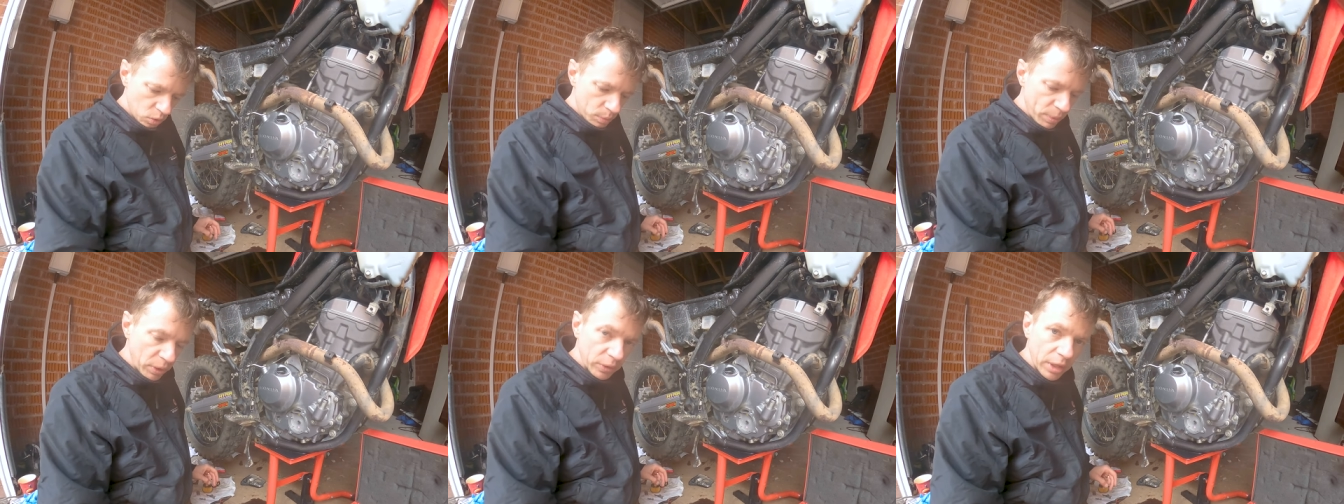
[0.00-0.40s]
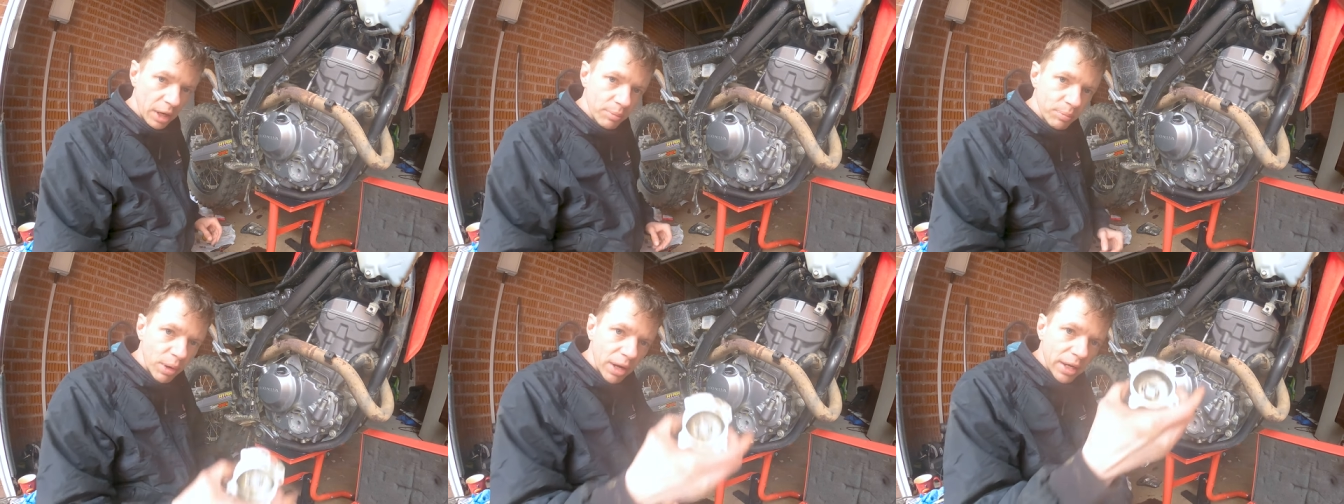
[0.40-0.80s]
we'll build
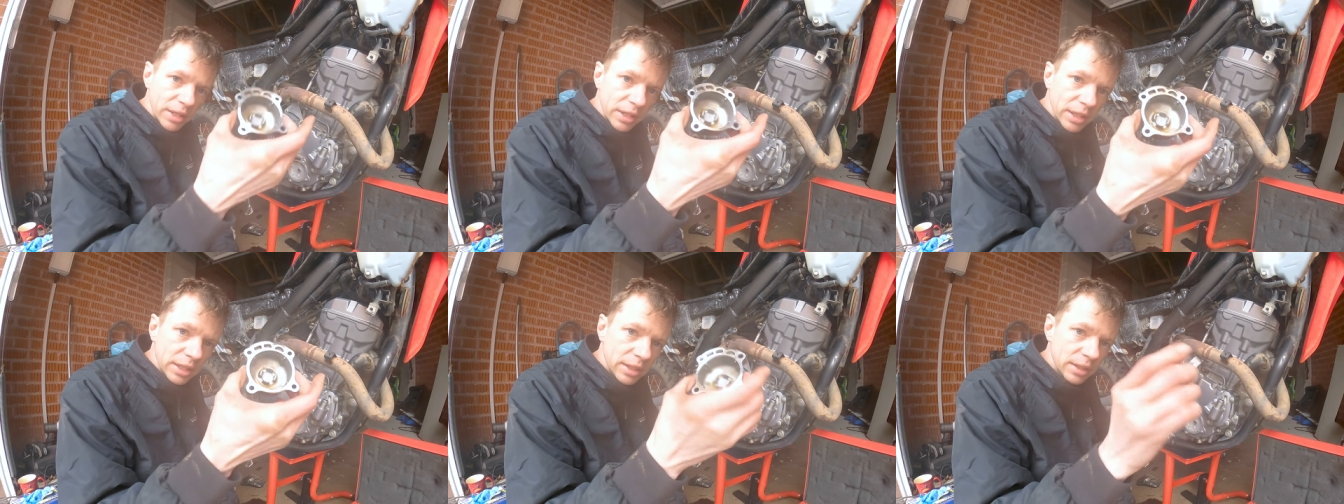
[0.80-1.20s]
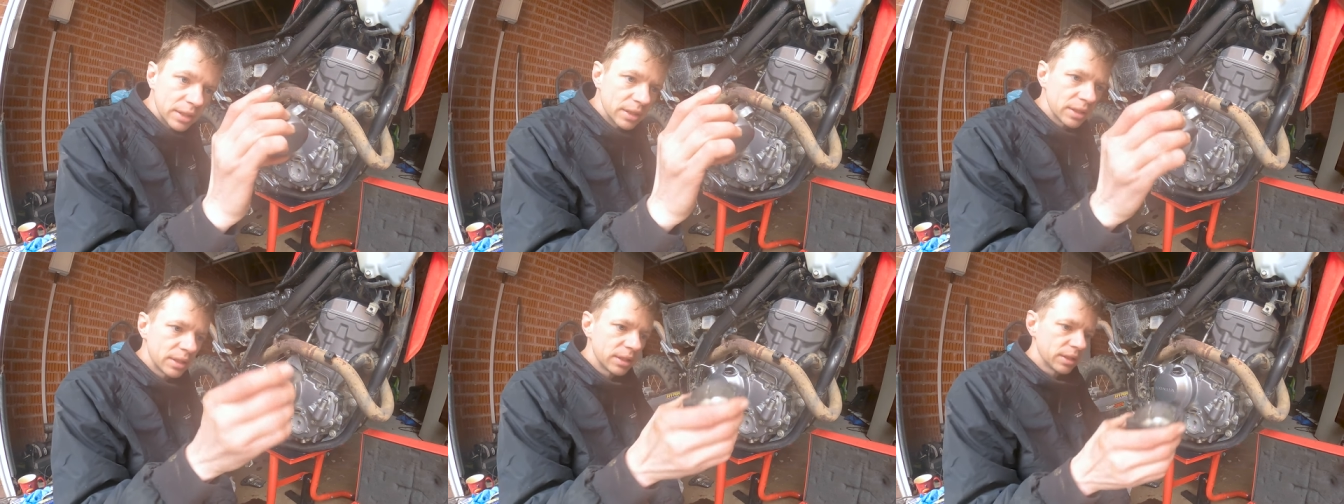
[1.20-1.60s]
up by the
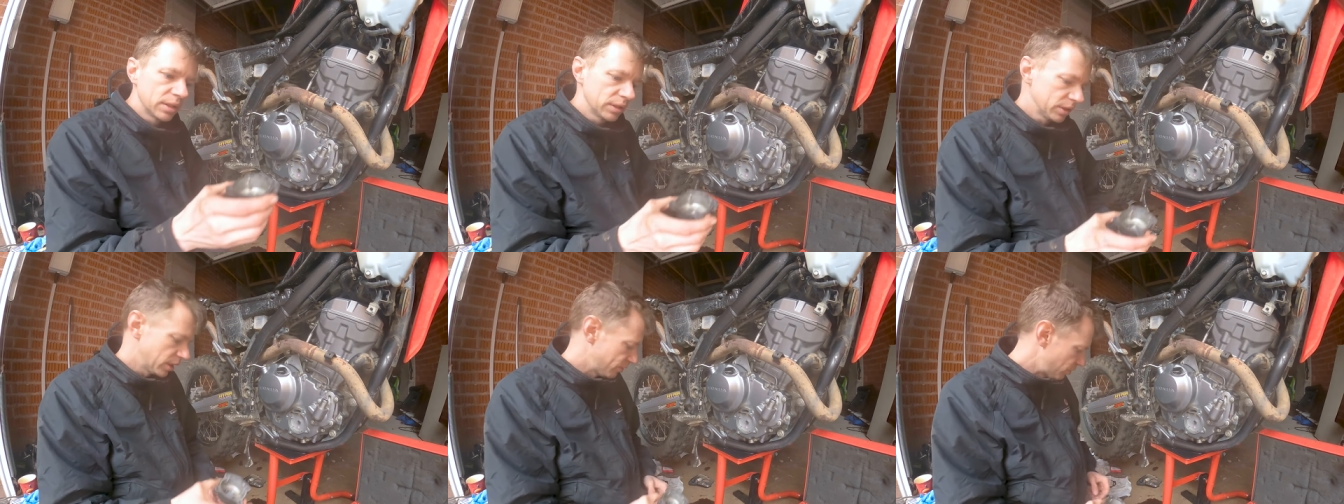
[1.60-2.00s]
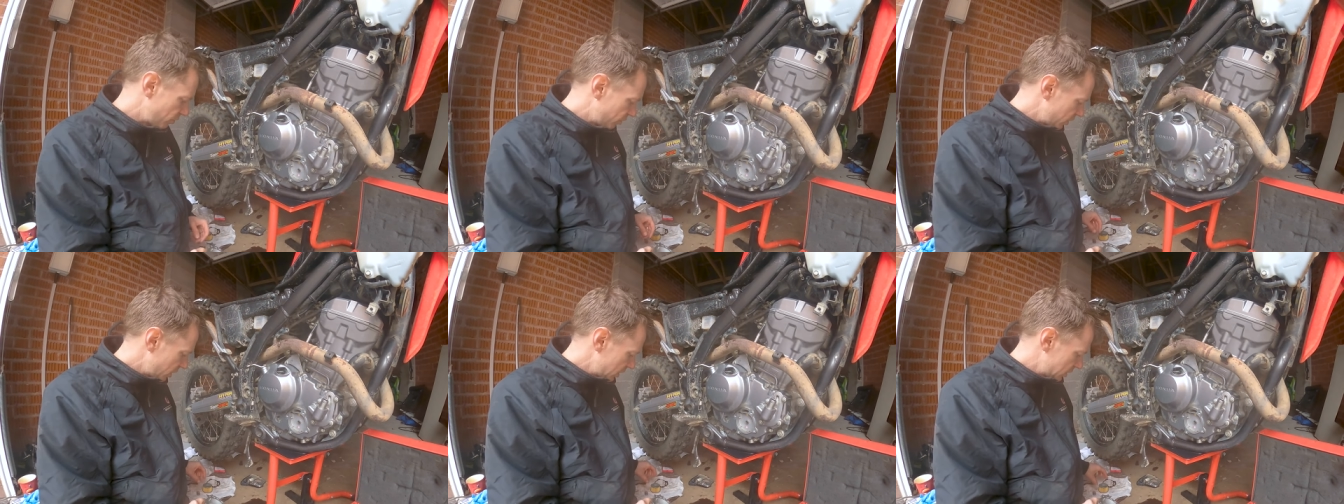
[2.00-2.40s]
cover
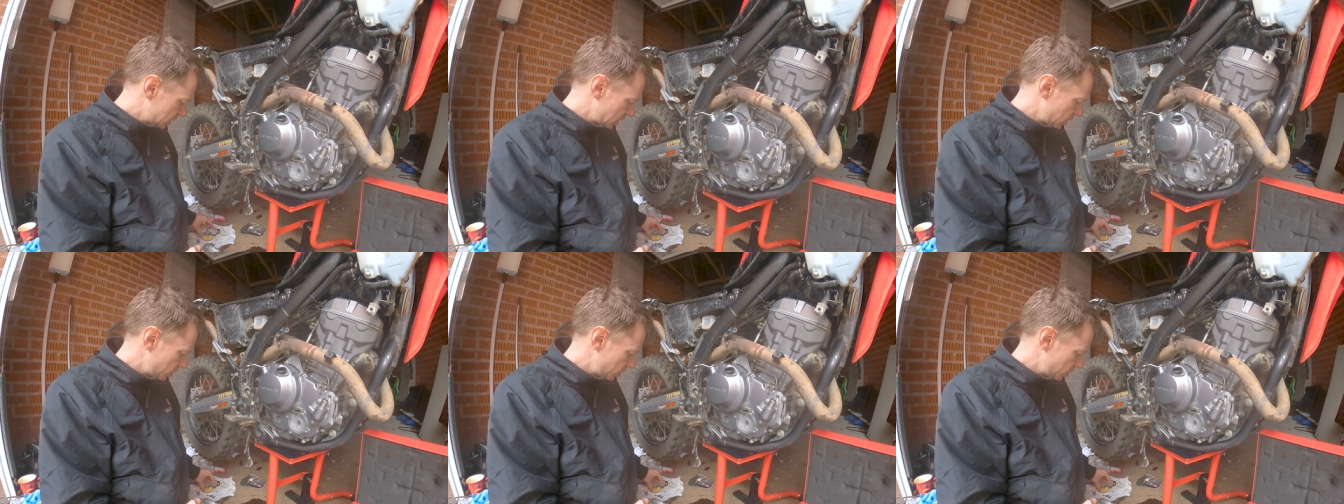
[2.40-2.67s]
first.